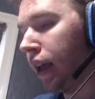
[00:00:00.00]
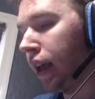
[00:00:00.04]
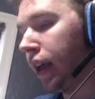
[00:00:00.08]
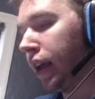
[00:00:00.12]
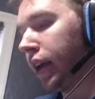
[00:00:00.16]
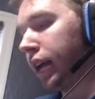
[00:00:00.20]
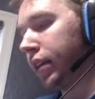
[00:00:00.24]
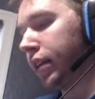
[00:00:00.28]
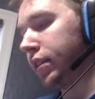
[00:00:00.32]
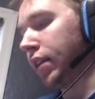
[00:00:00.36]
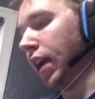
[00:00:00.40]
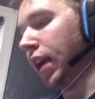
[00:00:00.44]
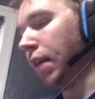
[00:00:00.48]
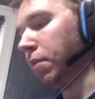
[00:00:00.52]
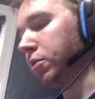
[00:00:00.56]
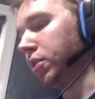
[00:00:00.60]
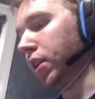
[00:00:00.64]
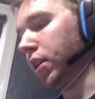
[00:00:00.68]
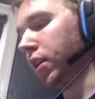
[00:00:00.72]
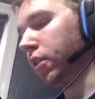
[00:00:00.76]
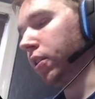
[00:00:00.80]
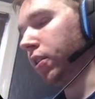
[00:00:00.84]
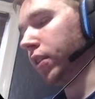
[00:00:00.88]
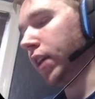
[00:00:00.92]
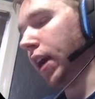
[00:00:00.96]
Because
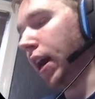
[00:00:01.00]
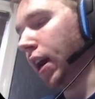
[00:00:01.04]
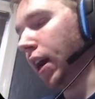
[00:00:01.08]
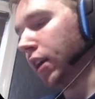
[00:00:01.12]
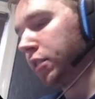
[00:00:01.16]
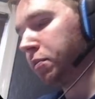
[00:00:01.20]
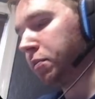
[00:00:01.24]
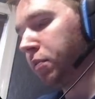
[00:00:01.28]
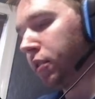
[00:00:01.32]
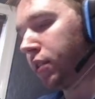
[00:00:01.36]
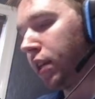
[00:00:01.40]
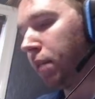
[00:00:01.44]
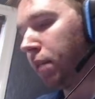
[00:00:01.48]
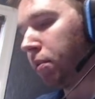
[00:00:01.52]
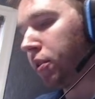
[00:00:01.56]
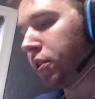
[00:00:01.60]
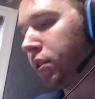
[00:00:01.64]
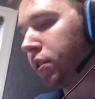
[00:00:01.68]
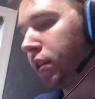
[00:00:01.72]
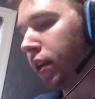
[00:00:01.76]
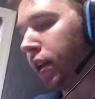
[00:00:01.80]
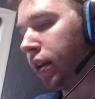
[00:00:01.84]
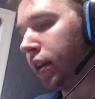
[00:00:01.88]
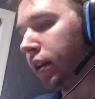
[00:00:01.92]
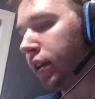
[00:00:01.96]
90% go to the hospital,
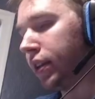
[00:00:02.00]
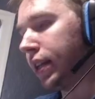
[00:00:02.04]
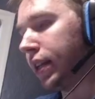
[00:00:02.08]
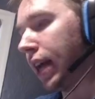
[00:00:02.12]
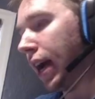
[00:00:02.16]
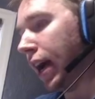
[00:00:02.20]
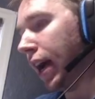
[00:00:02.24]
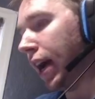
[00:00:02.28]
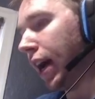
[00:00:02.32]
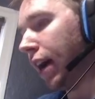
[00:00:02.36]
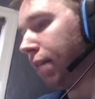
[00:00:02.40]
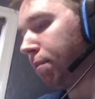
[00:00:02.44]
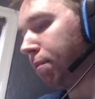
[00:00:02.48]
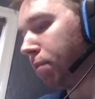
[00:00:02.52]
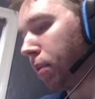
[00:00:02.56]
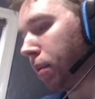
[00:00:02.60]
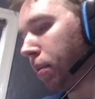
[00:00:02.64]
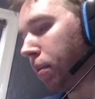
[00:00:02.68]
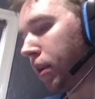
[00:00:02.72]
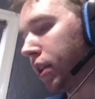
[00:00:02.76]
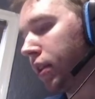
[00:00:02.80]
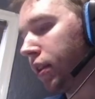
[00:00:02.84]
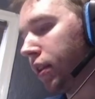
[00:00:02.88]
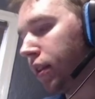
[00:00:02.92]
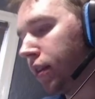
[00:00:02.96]
10% die off
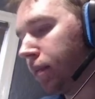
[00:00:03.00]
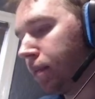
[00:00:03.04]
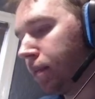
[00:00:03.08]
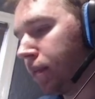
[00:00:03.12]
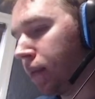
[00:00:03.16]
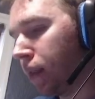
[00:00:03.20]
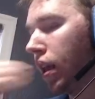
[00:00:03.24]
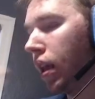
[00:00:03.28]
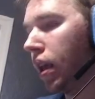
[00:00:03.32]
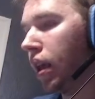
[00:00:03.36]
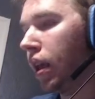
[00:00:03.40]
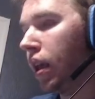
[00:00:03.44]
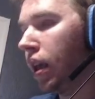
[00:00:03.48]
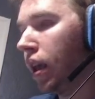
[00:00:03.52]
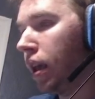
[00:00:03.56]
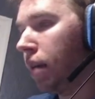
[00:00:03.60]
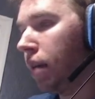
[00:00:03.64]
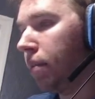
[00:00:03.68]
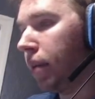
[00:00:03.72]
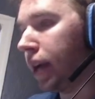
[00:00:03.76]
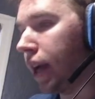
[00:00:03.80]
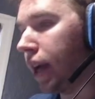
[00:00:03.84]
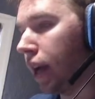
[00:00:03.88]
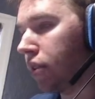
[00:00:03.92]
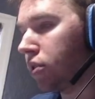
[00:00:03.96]
permanently.
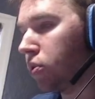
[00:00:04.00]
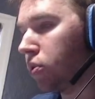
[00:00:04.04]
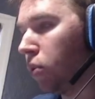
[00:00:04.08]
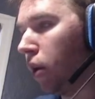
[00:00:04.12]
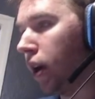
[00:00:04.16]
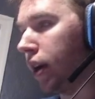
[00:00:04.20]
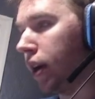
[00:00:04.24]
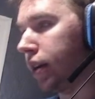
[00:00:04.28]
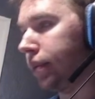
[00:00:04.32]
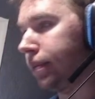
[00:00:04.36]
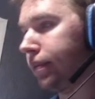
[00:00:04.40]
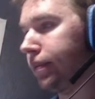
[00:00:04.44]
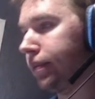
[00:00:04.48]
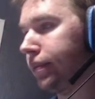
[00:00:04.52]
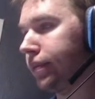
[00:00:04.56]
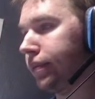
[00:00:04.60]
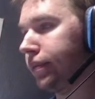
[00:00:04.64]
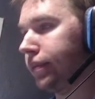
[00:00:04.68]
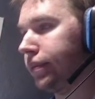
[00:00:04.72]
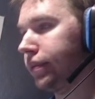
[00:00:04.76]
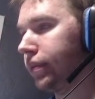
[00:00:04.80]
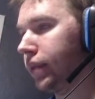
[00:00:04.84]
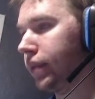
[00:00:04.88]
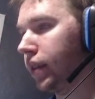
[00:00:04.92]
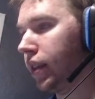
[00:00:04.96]
But guess what?
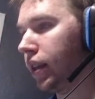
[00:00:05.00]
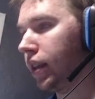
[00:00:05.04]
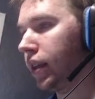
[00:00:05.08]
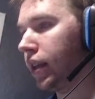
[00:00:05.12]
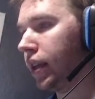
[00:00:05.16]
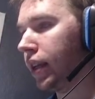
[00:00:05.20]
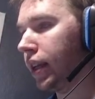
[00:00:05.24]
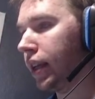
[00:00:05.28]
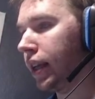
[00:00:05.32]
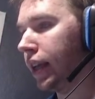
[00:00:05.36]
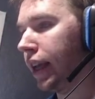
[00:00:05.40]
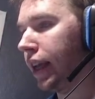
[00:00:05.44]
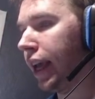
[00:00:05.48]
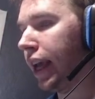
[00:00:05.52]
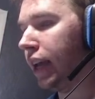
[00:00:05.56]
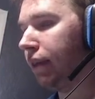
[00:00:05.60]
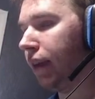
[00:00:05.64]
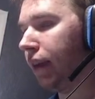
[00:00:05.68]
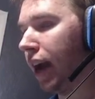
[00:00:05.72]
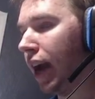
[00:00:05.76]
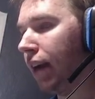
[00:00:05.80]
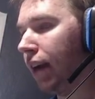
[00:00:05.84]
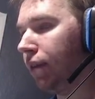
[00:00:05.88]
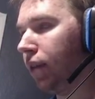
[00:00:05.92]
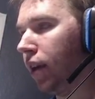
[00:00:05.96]
King of
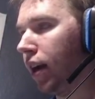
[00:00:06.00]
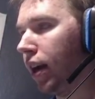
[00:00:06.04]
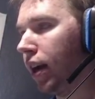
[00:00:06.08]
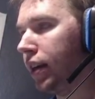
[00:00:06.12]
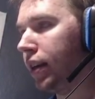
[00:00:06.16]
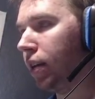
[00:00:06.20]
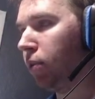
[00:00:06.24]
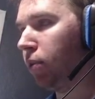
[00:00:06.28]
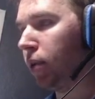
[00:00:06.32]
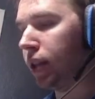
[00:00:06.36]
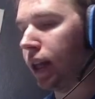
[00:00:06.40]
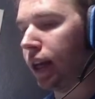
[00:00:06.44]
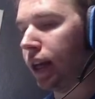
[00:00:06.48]
Avalon didn't want that